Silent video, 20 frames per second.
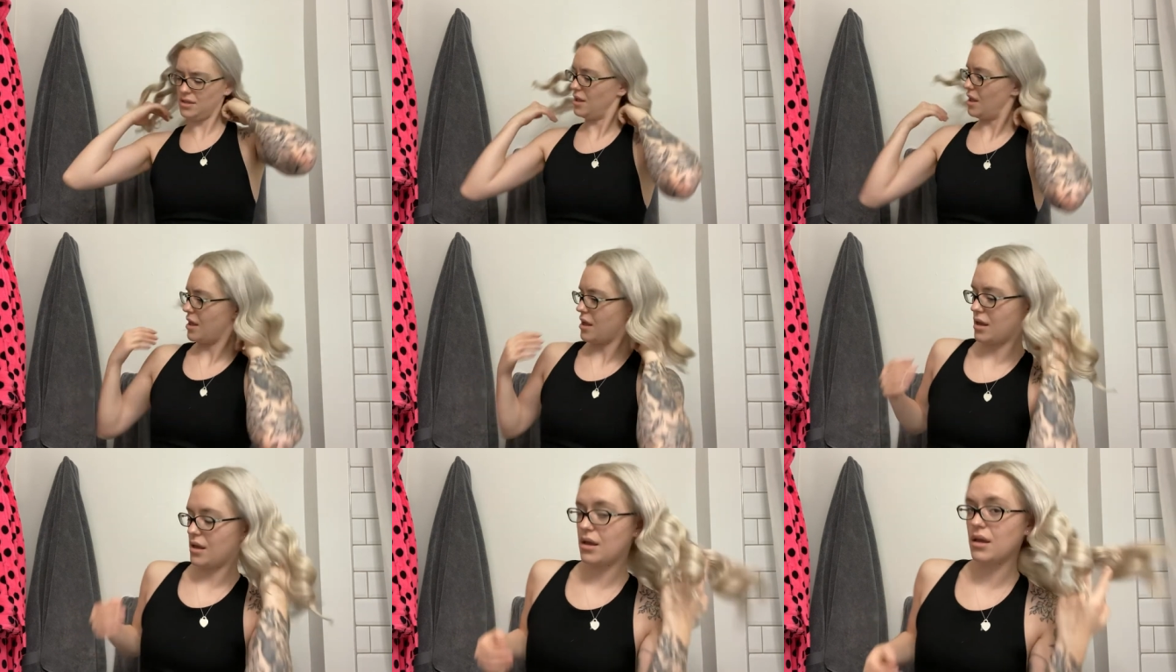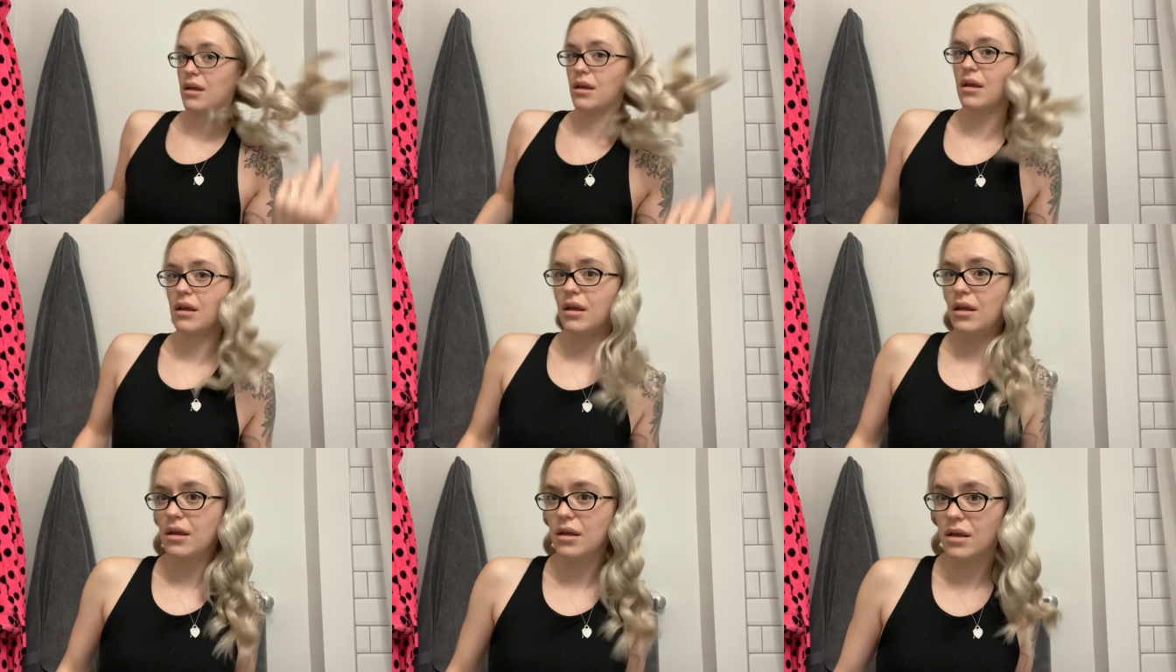Like,
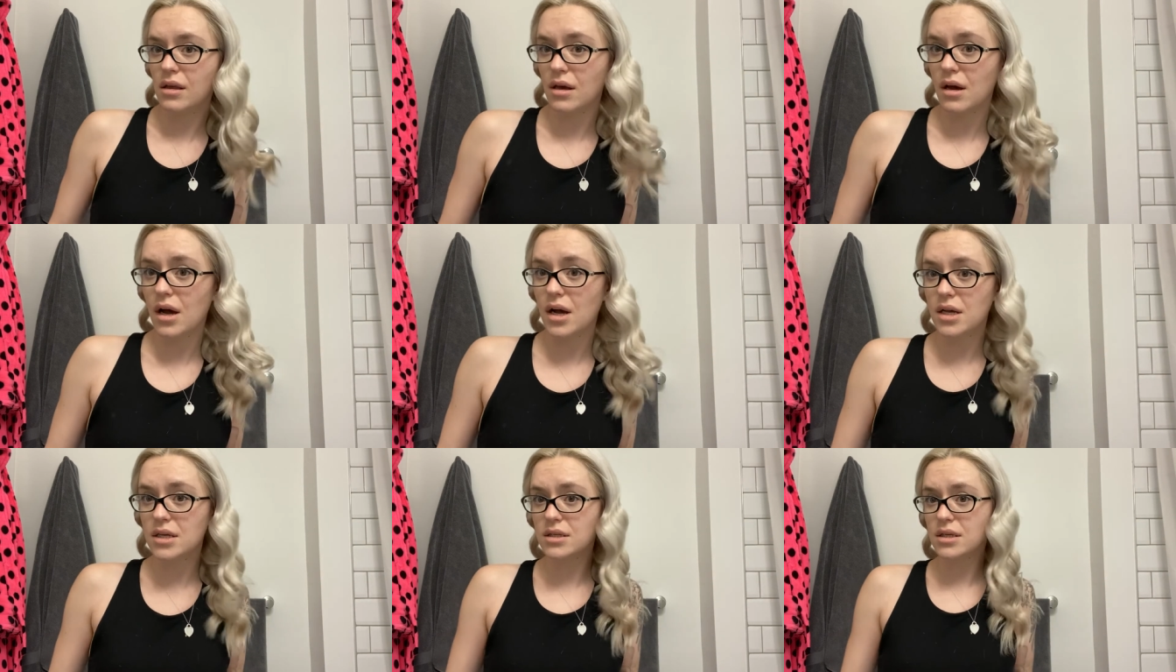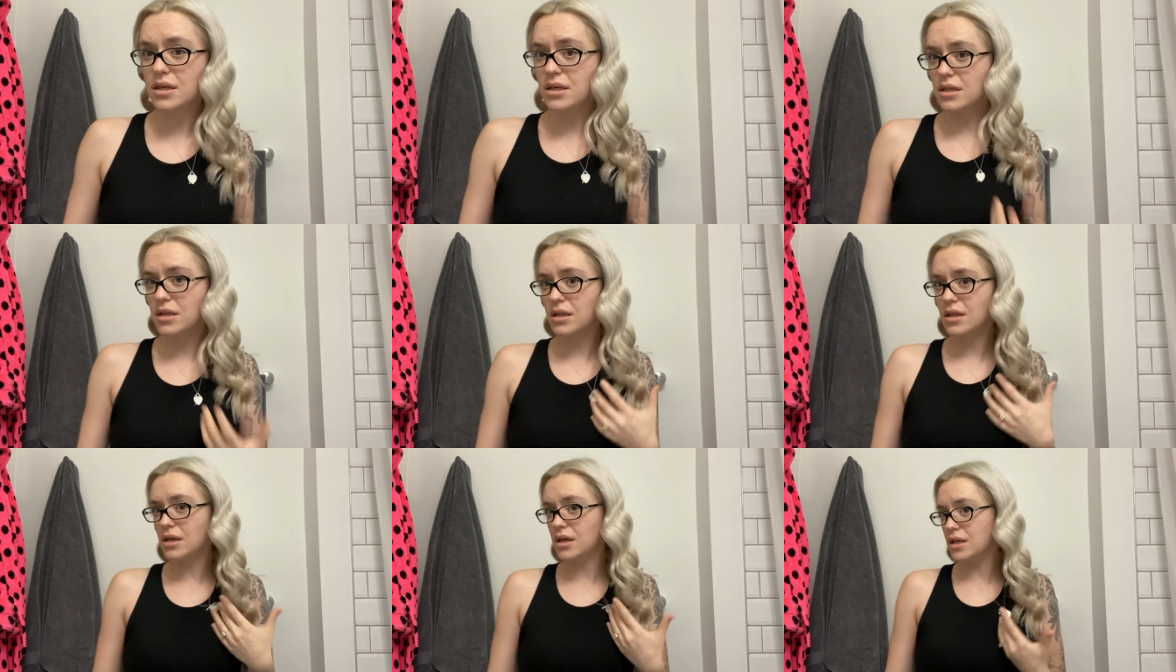
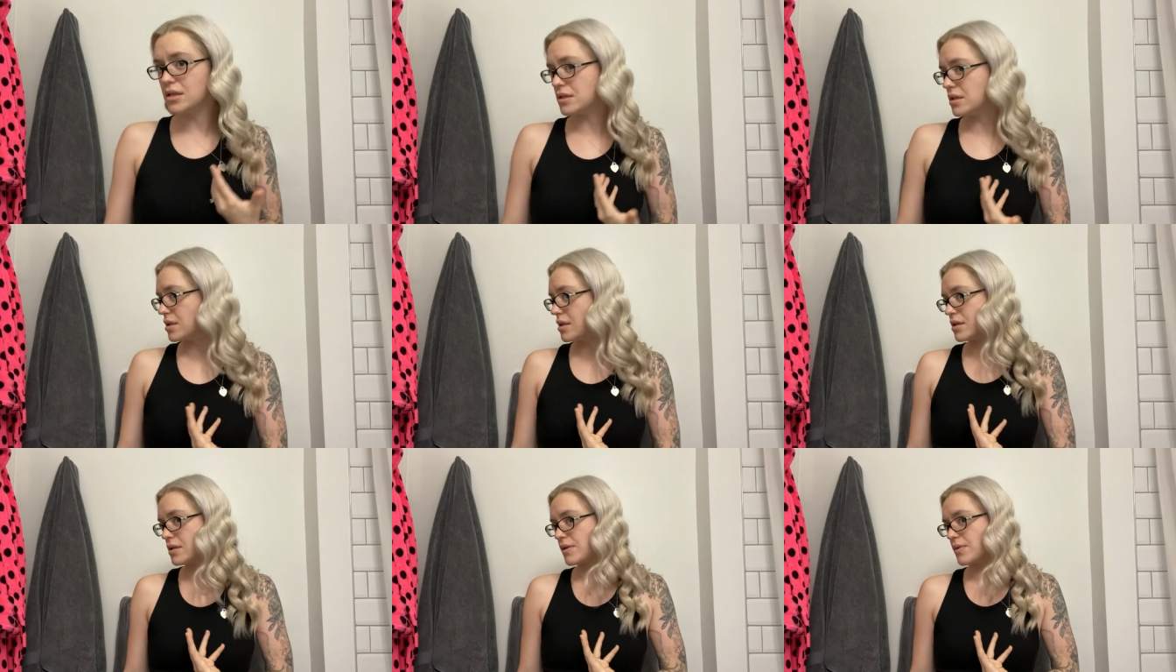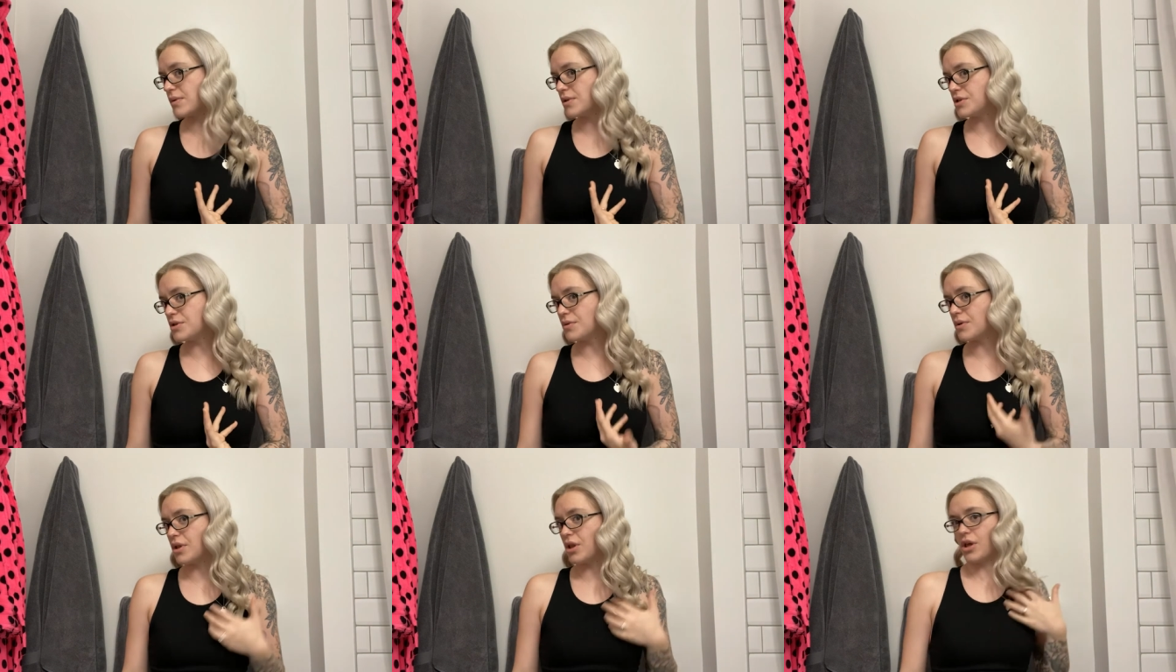isn't this what
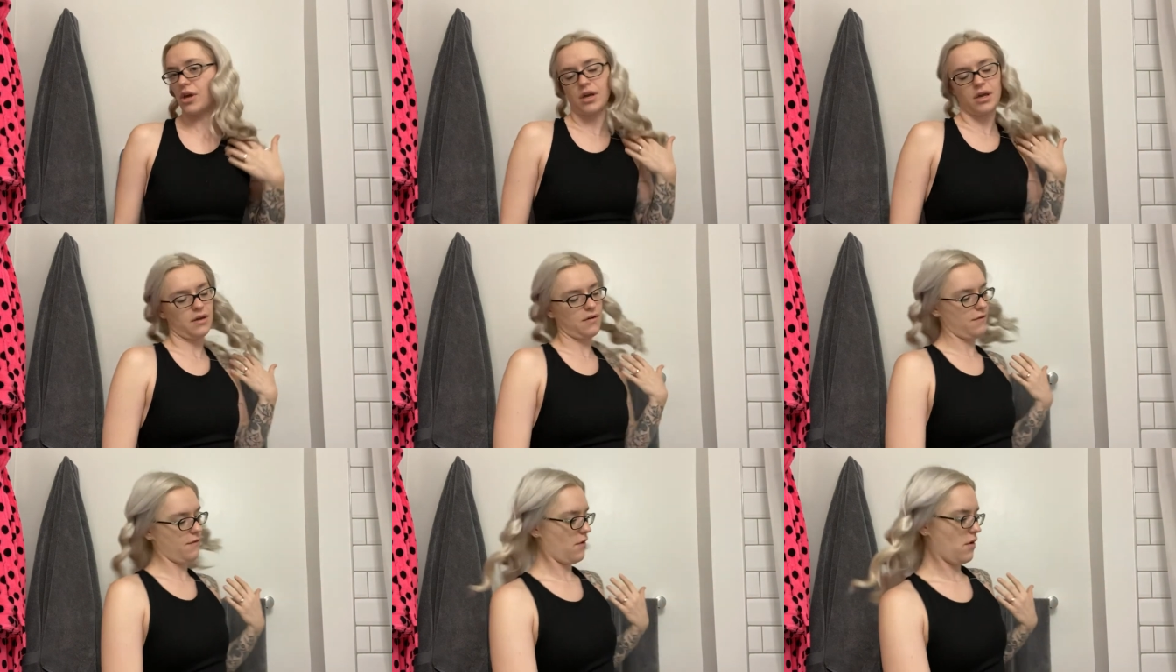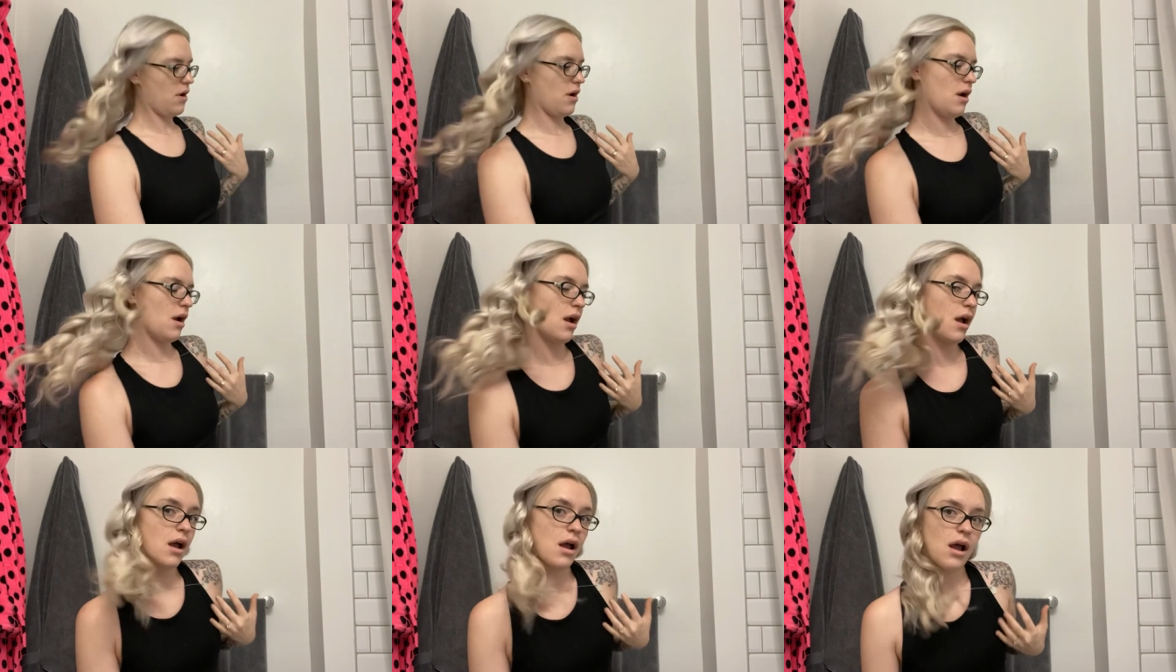you were looking
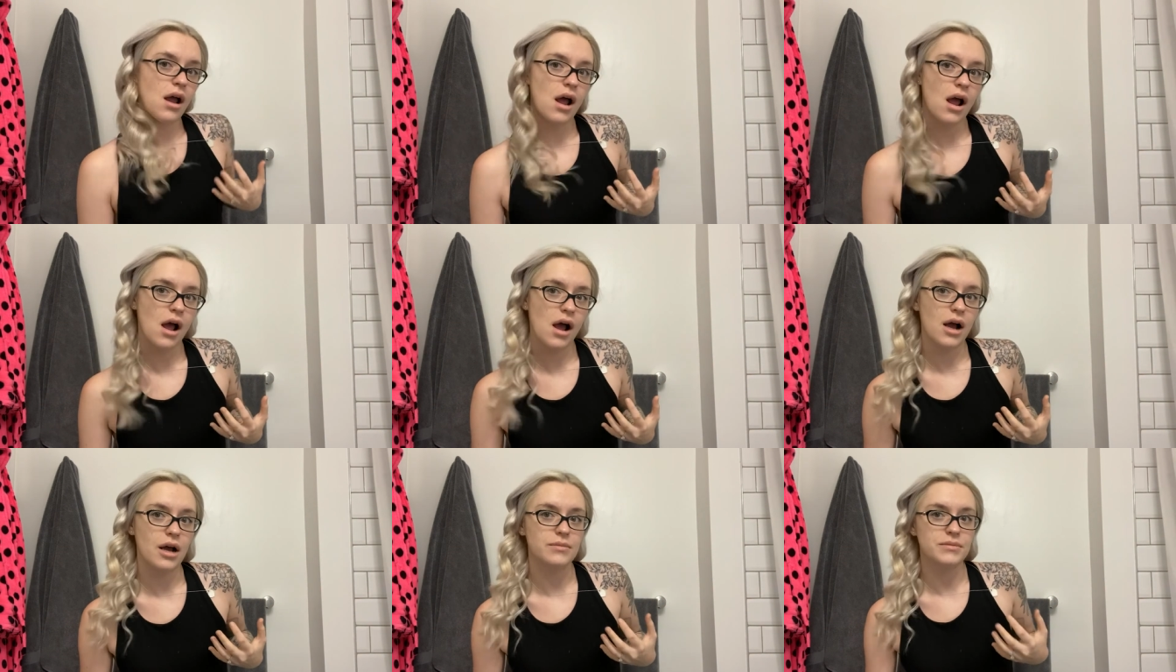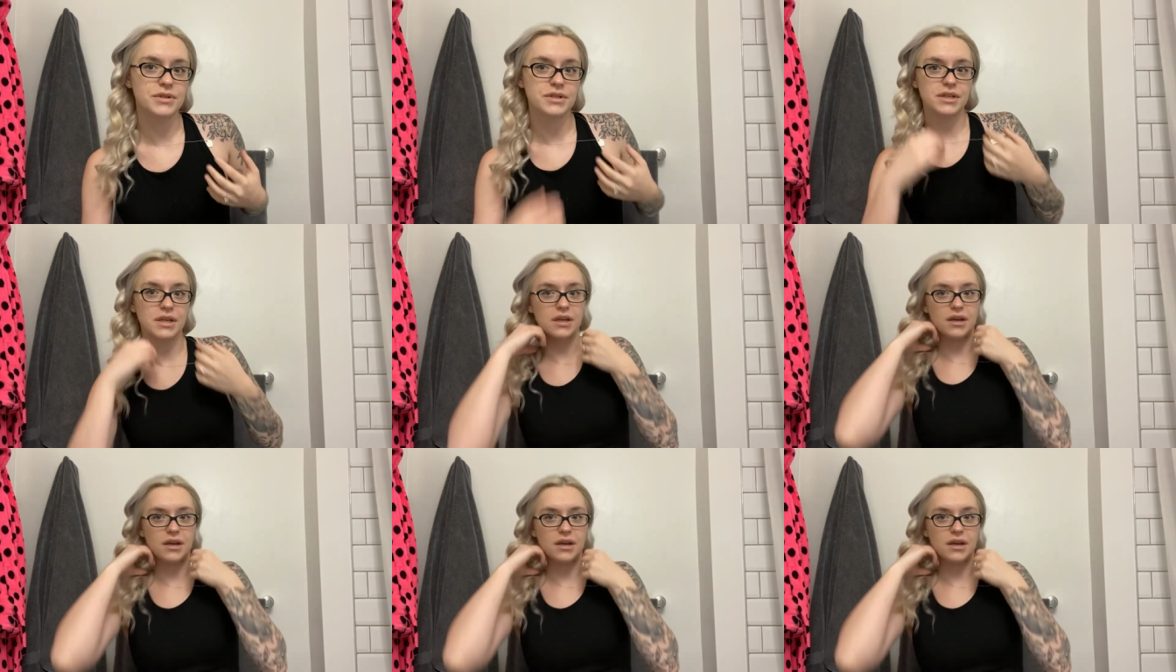for? I'm just